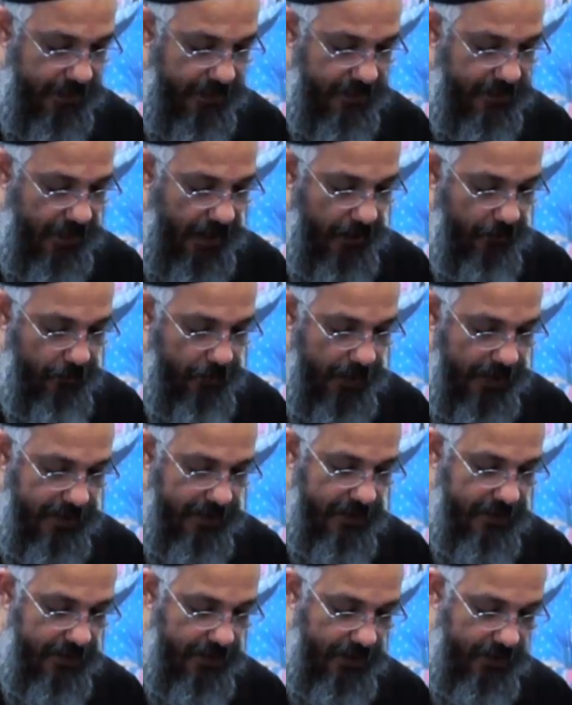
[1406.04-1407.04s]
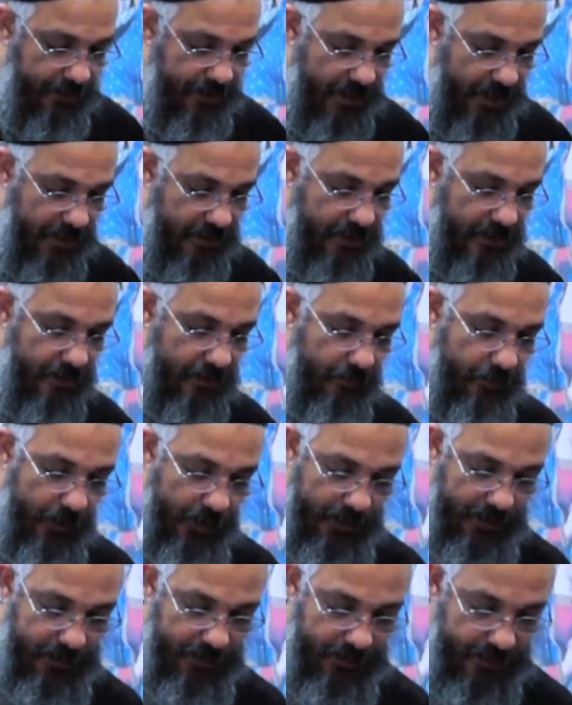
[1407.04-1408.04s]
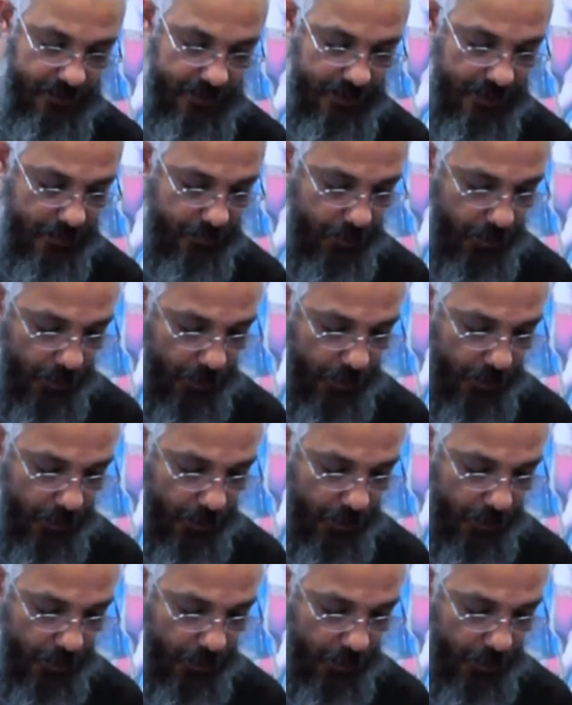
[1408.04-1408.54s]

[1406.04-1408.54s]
his unpleasant circumstances in prison, St.